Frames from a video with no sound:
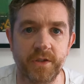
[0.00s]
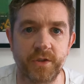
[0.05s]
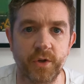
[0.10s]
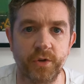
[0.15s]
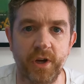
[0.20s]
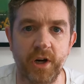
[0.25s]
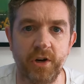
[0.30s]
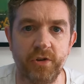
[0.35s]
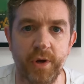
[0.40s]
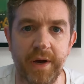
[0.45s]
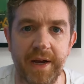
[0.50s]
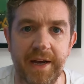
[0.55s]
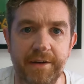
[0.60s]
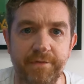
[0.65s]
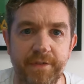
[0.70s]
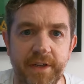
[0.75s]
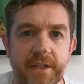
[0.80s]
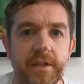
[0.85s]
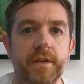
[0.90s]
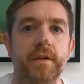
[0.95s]
So there you
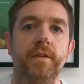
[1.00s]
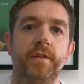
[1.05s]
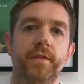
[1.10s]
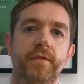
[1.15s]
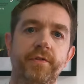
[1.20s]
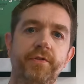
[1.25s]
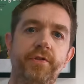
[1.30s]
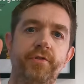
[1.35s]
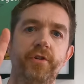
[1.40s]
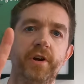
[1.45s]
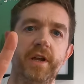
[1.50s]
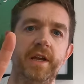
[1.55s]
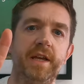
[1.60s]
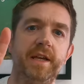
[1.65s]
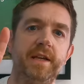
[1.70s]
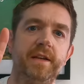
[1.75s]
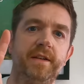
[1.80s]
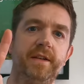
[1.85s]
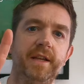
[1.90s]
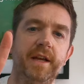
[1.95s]
have it,
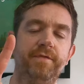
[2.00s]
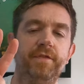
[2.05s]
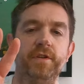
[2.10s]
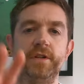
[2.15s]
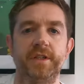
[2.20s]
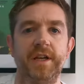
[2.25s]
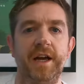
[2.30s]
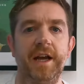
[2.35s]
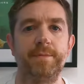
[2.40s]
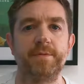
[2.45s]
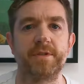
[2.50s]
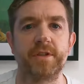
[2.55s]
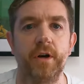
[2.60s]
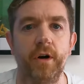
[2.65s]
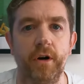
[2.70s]
three different types